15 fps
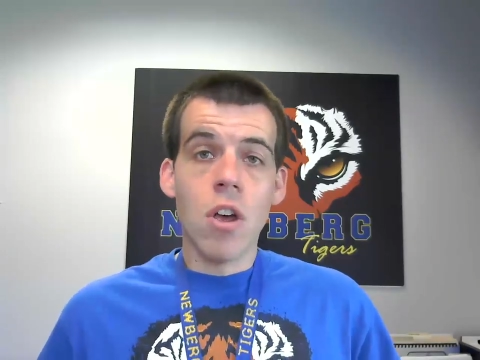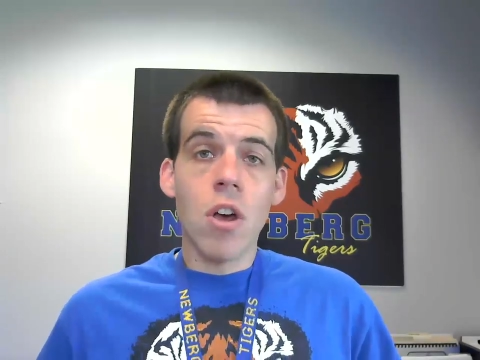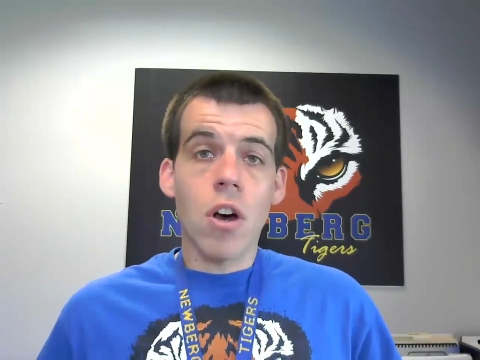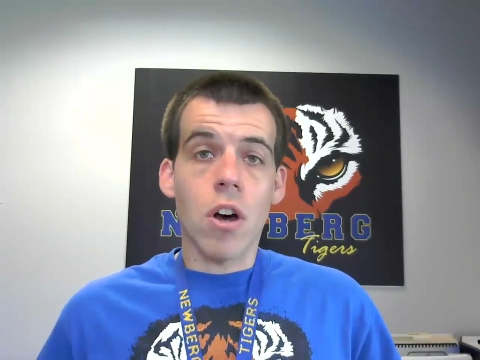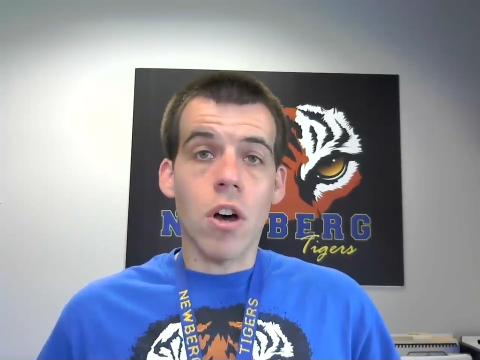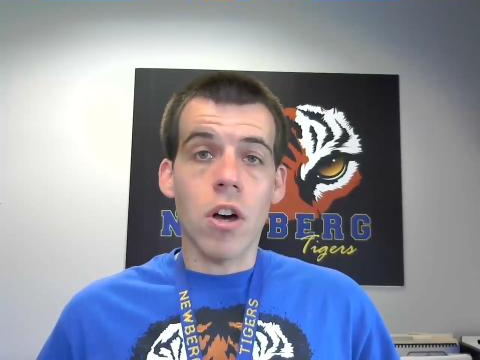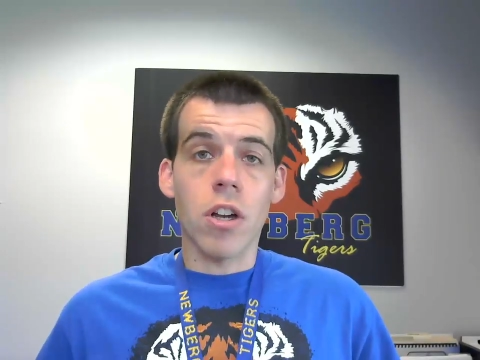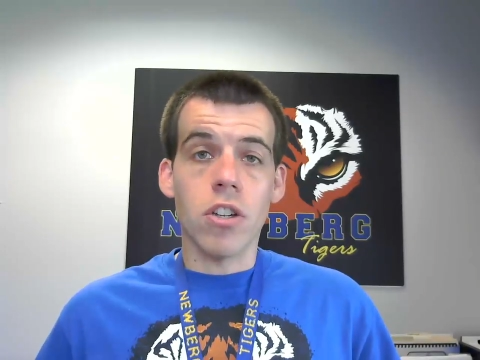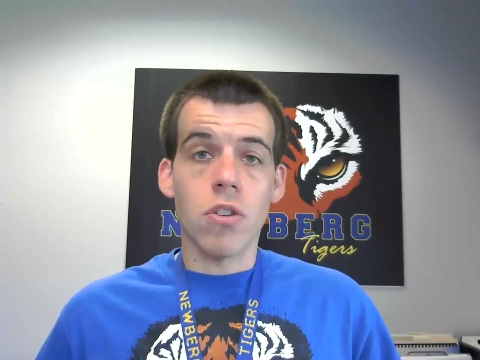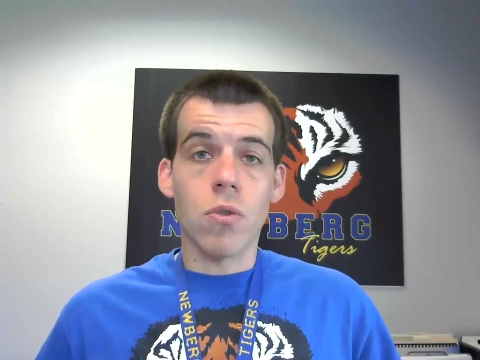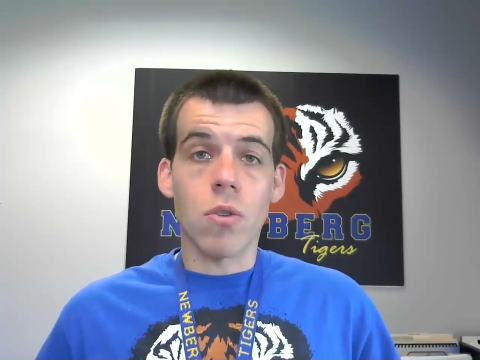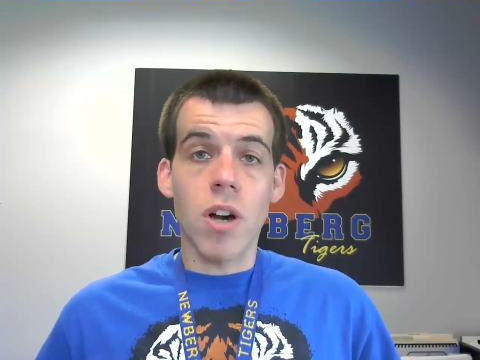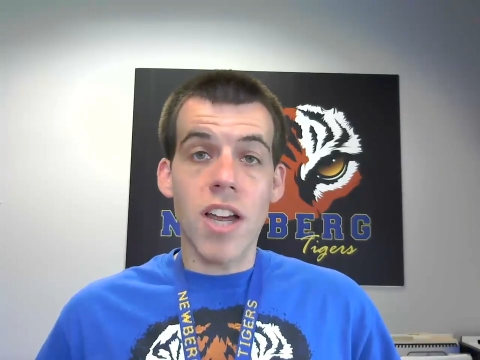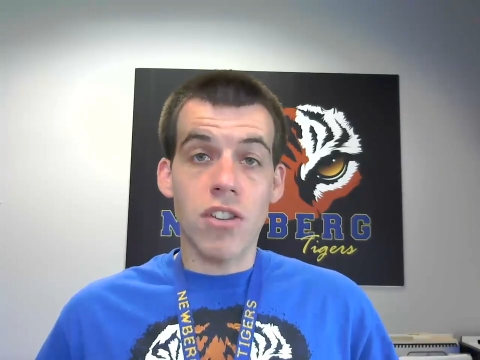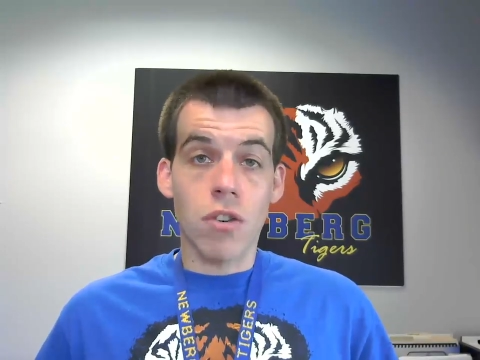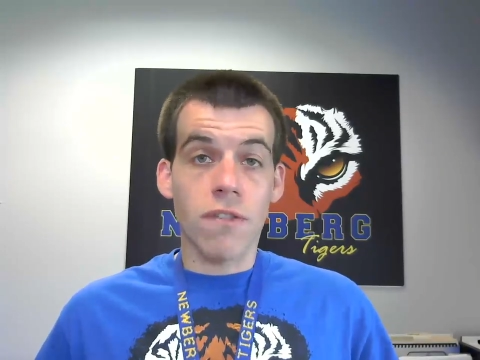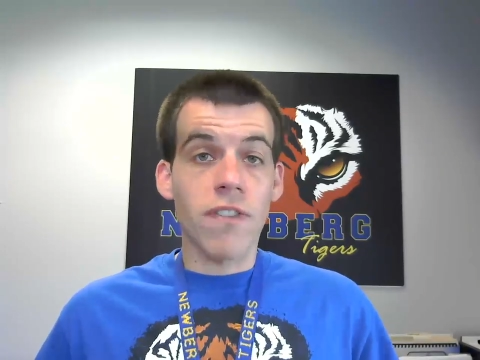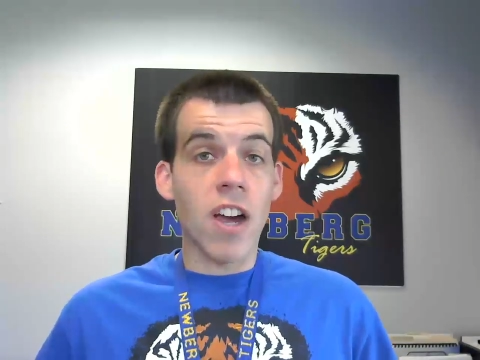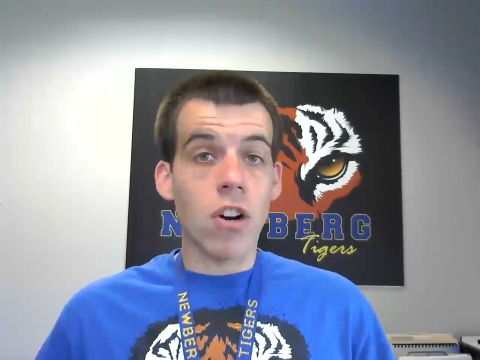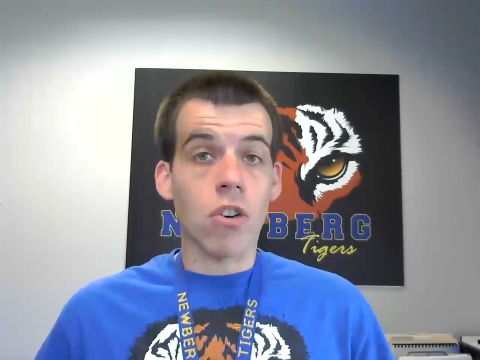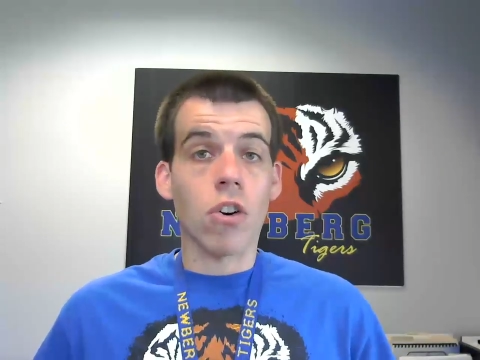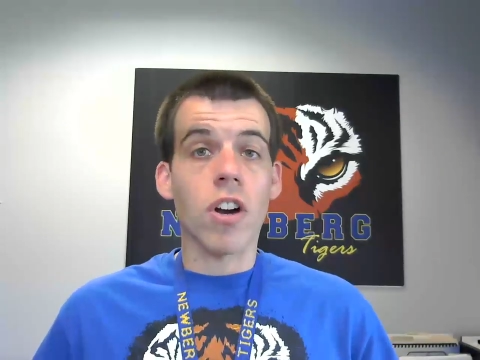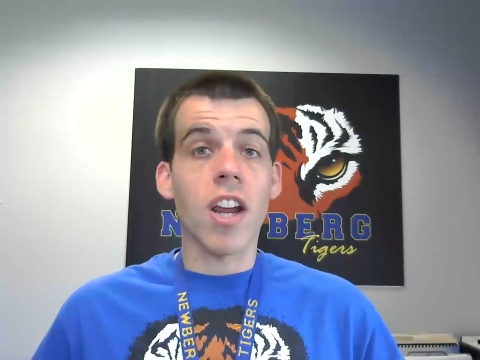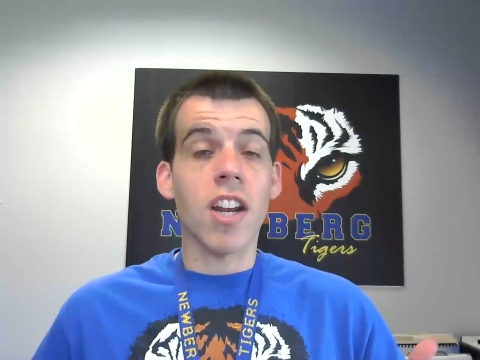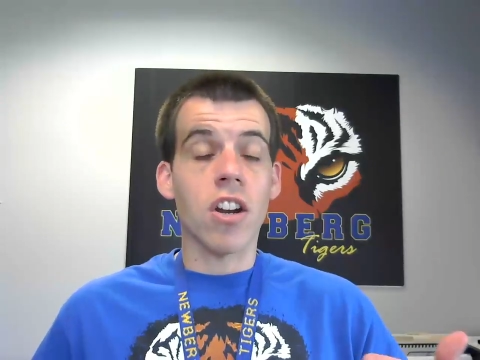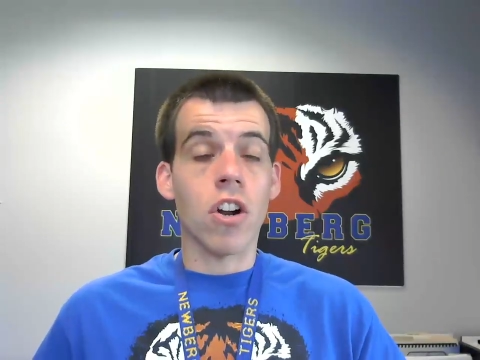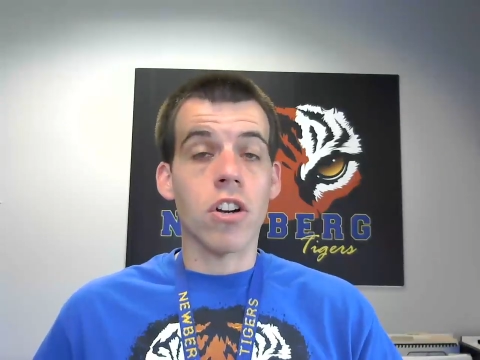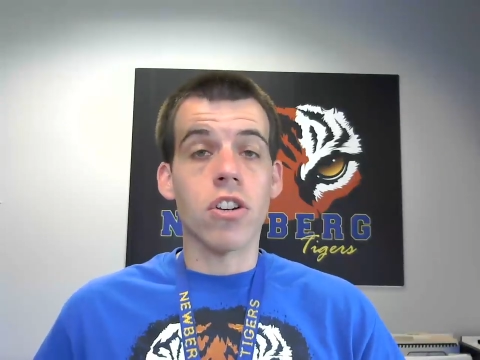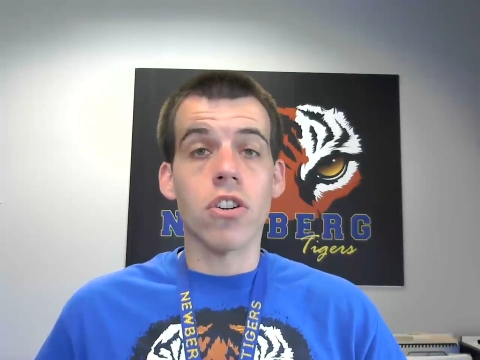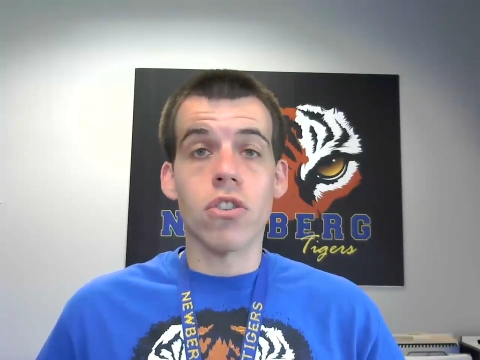on as your final grade
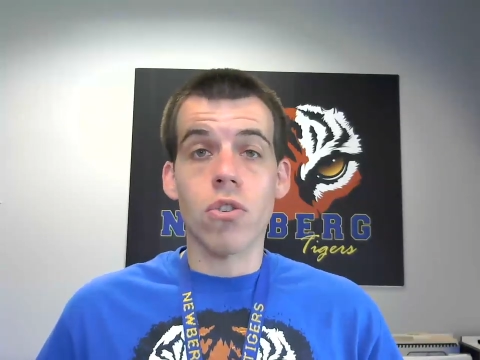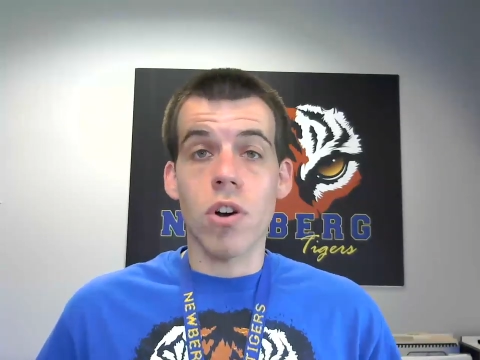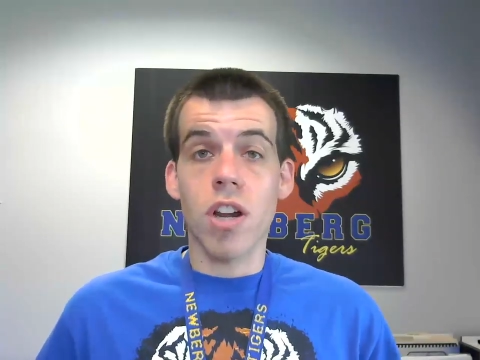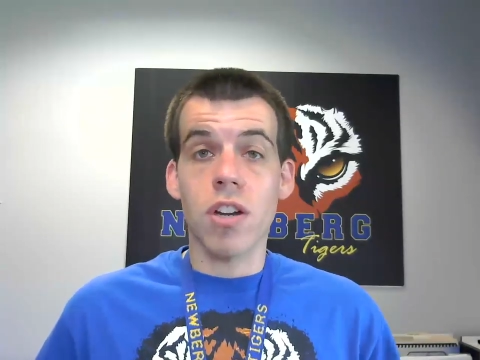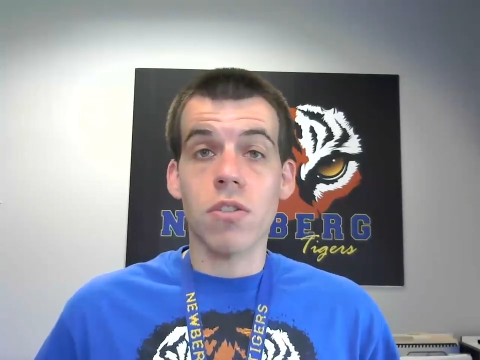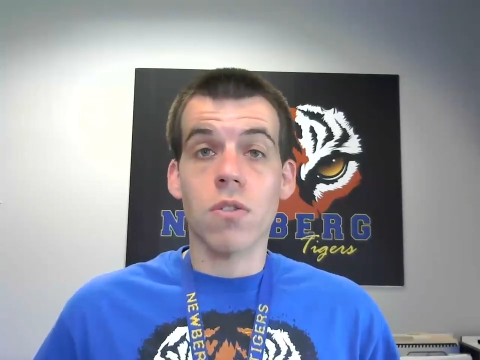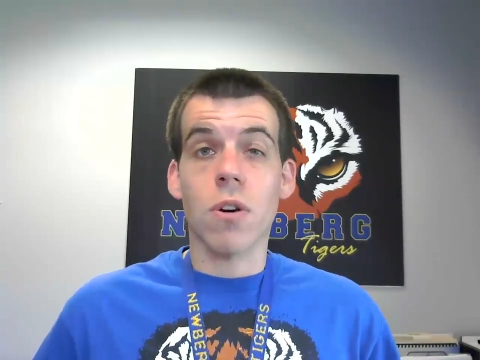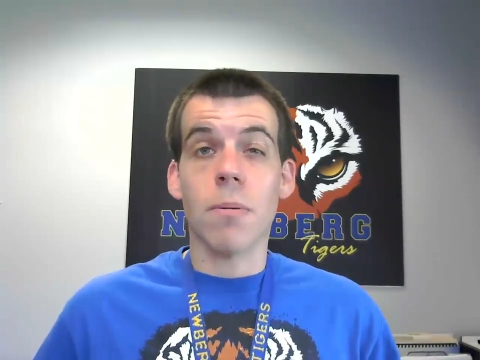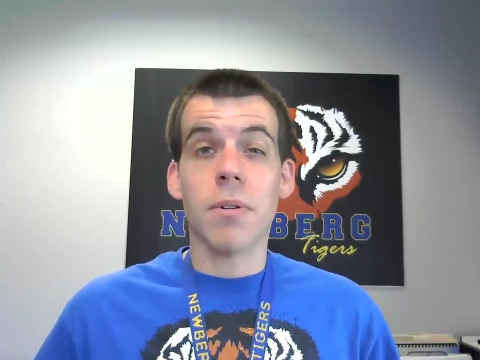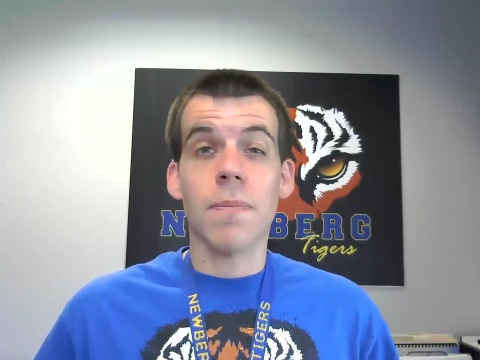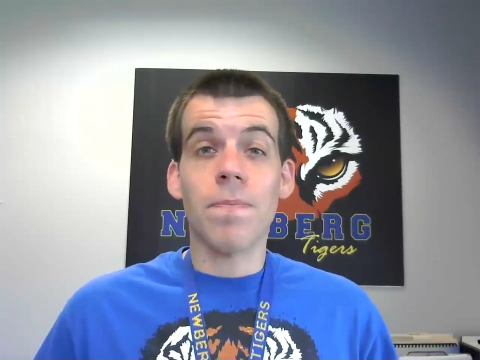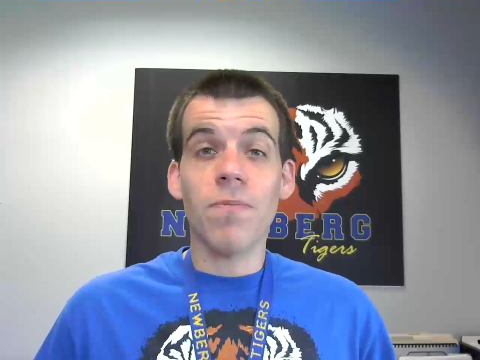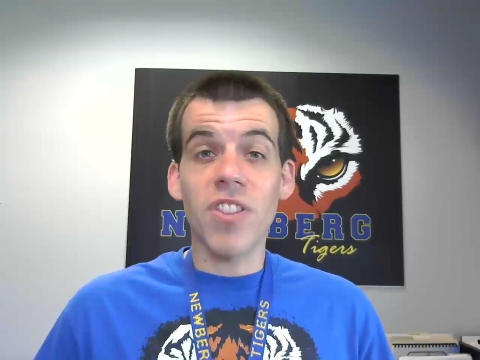and on your transcript.